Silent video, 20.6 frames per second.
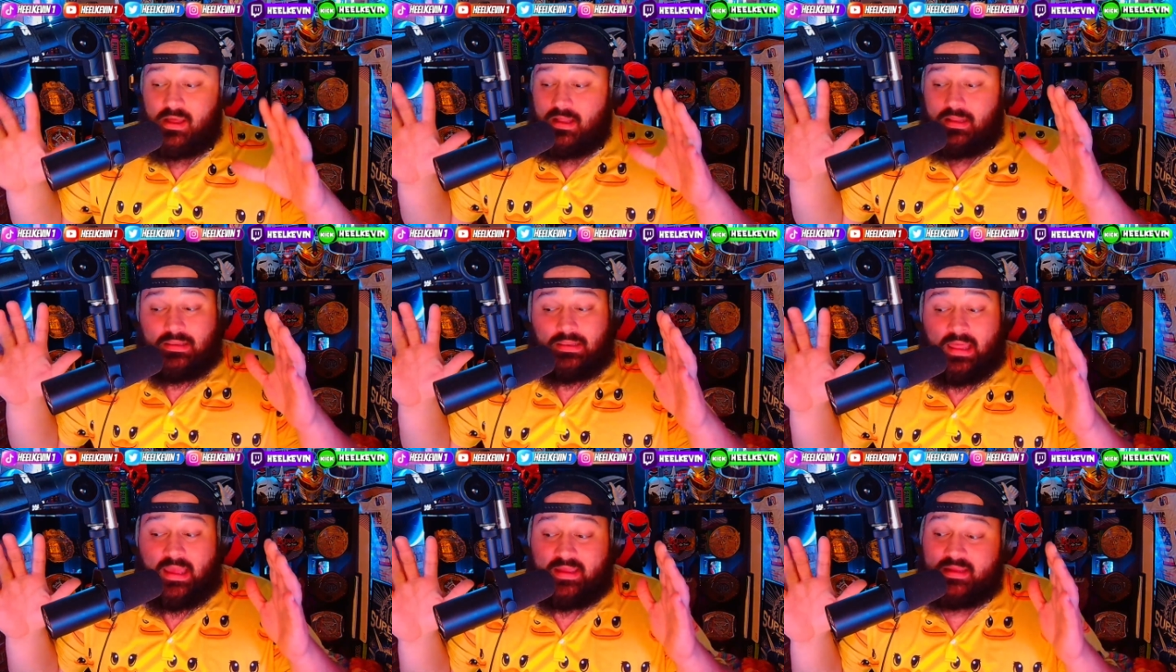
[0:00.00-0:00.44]

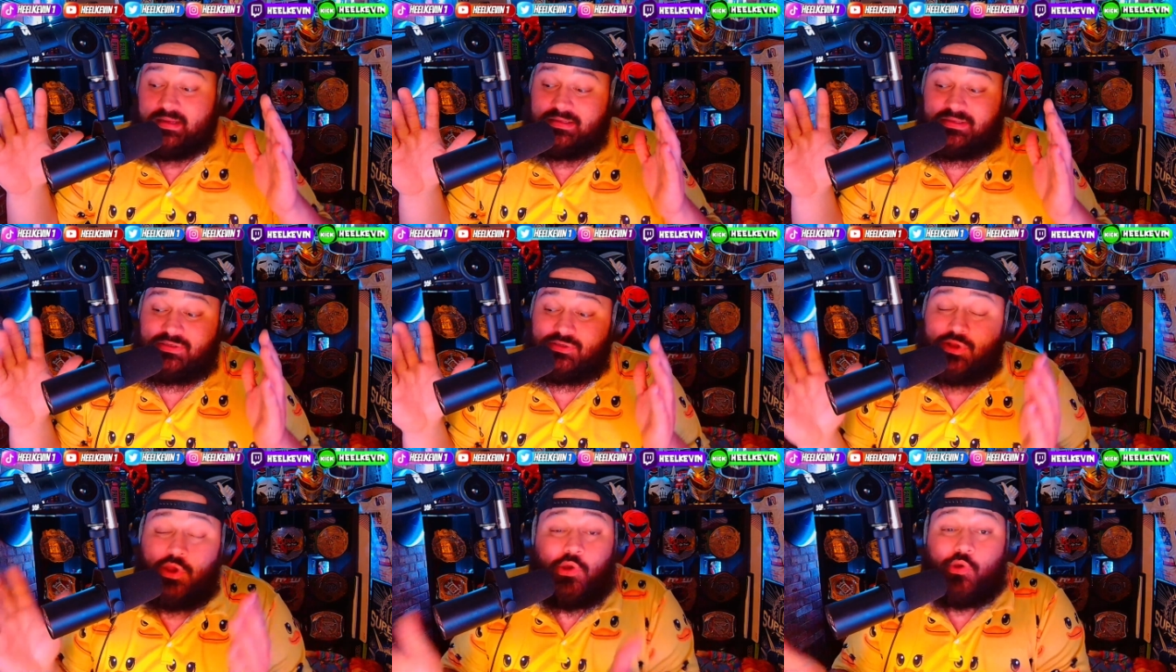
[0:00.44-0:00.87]
like
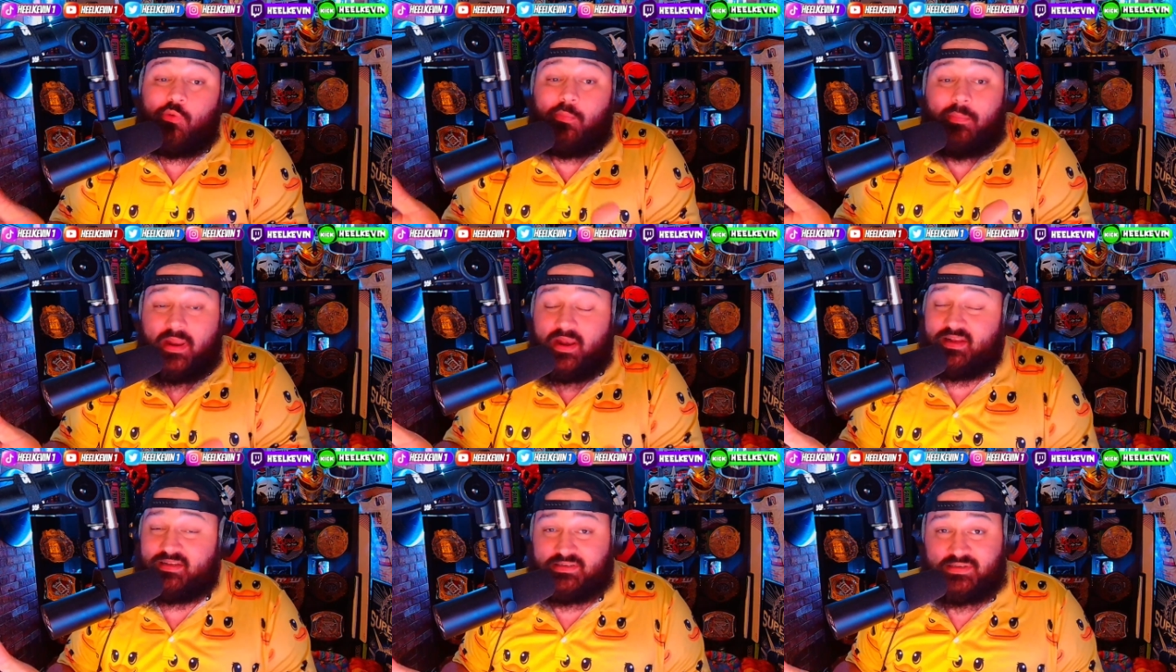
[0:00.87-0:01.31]
two
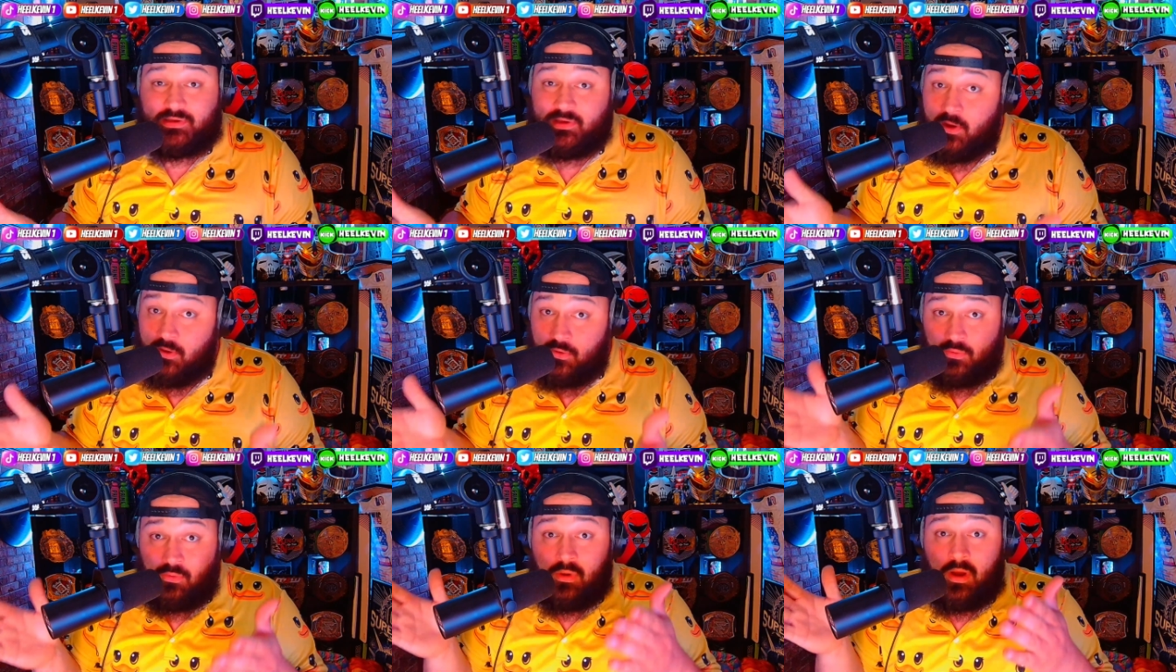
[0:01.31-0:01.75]
minutes
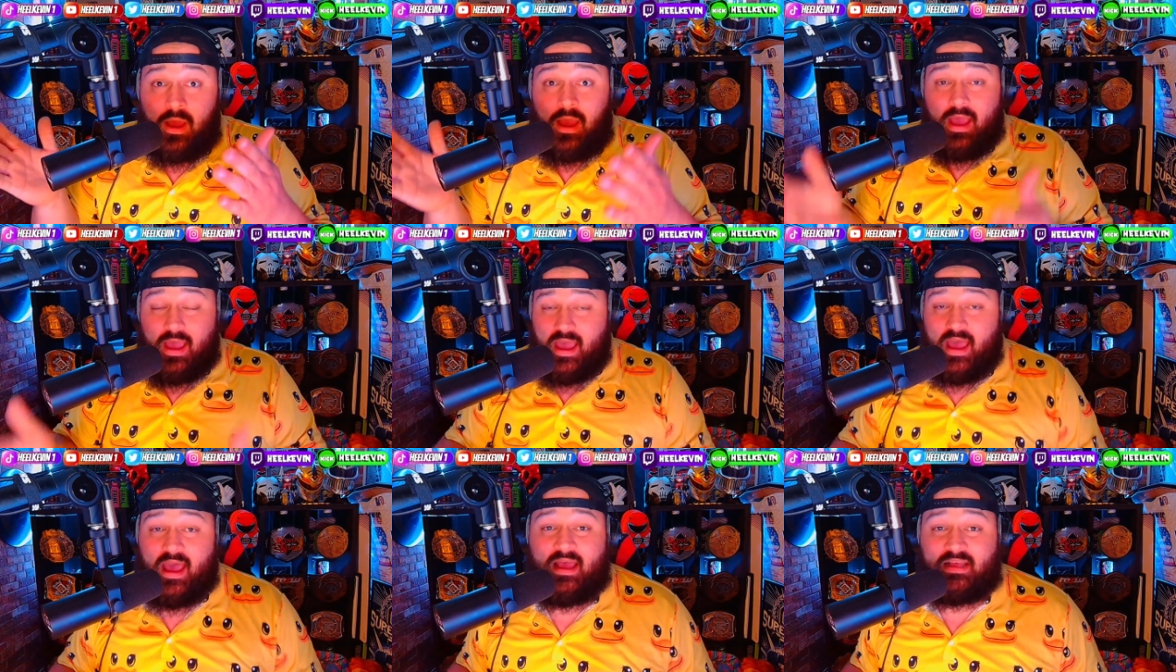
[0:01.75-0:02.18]
ago
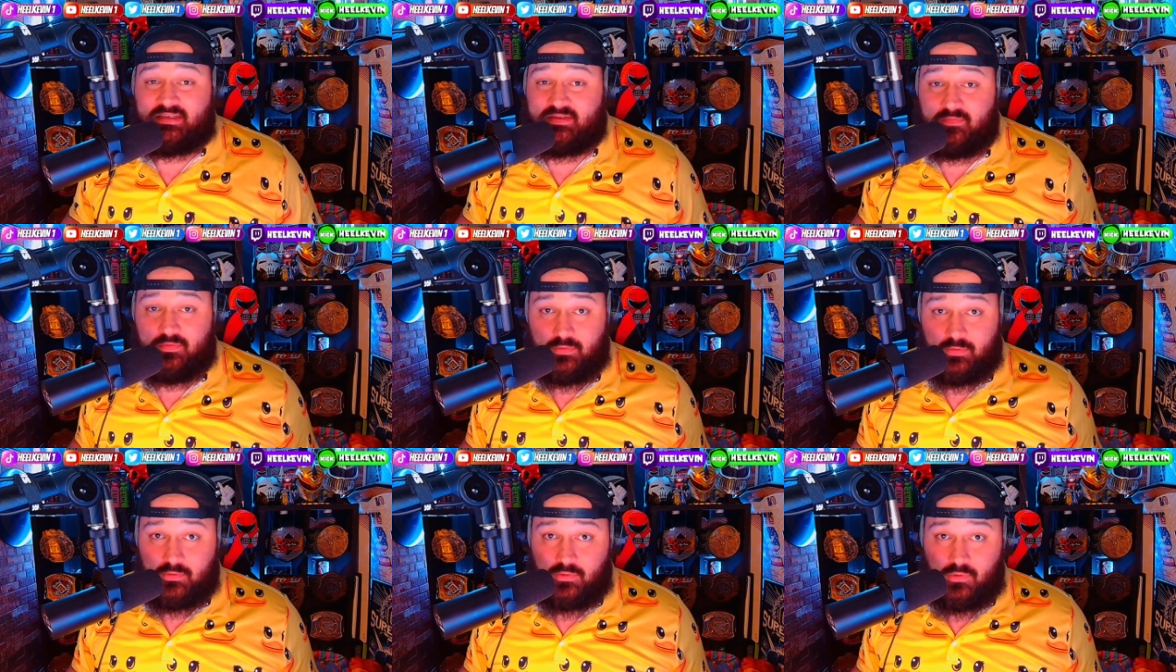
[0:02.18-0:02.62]
as of
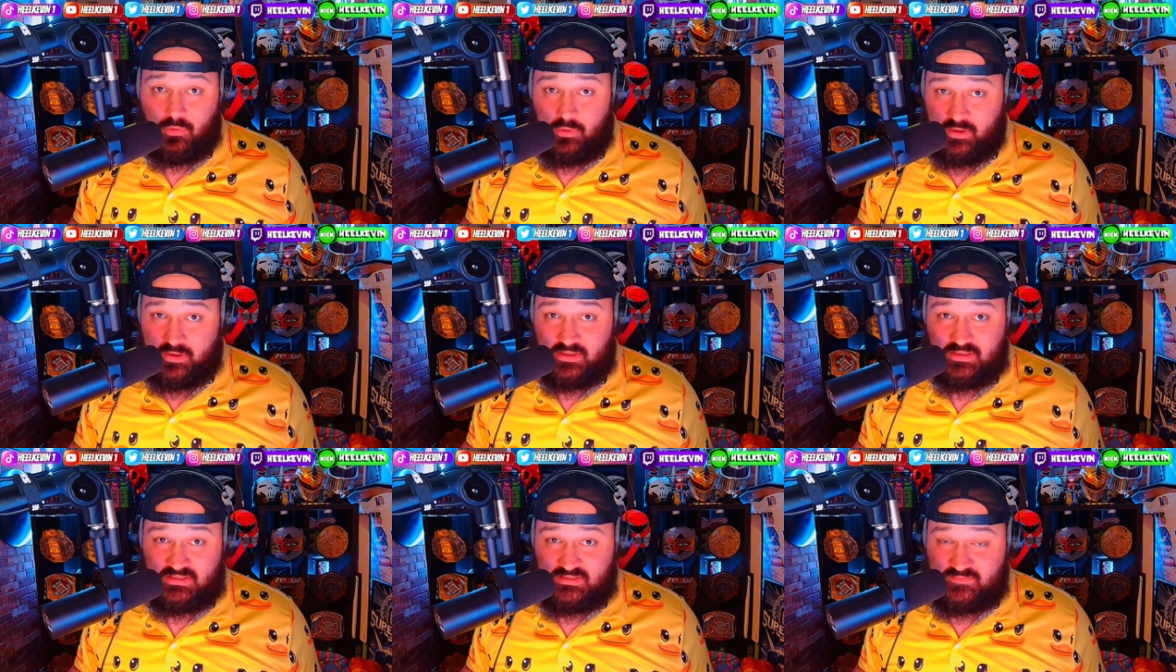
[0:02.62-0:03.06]
the
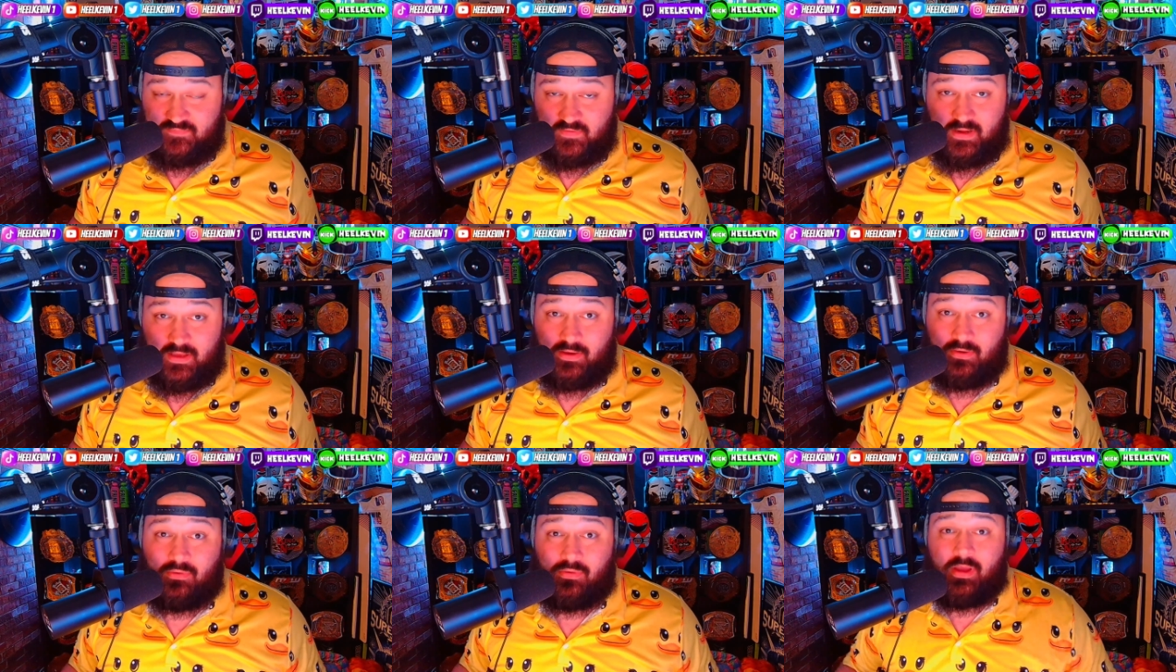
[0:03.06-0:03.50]
recording of this
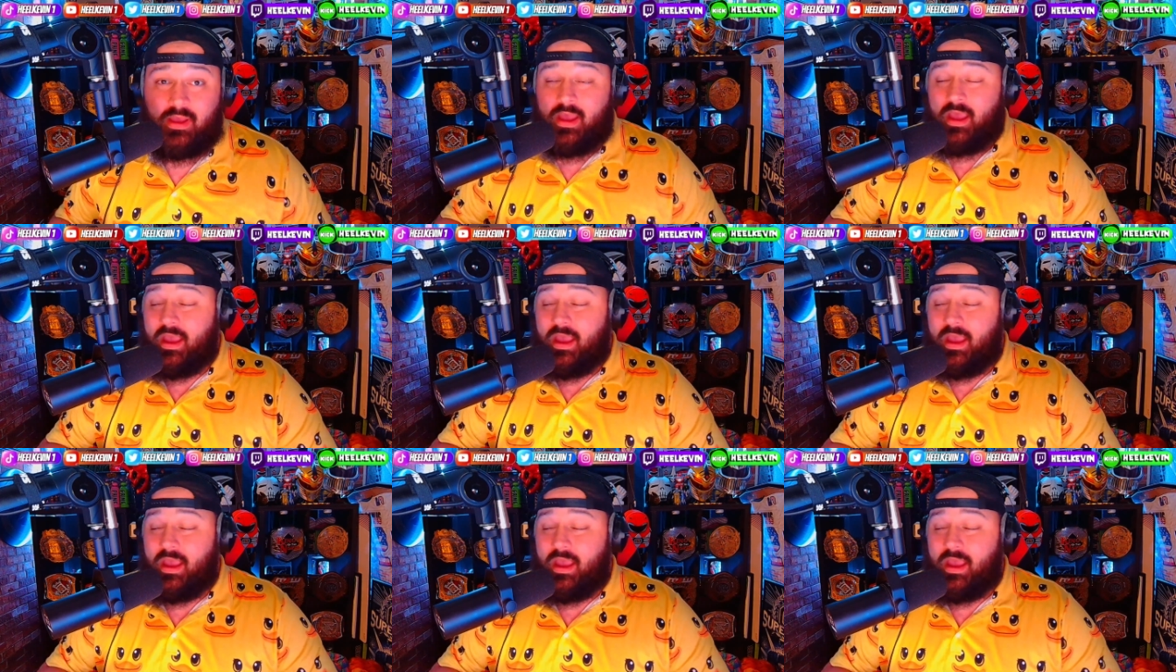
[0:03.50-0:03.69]
video,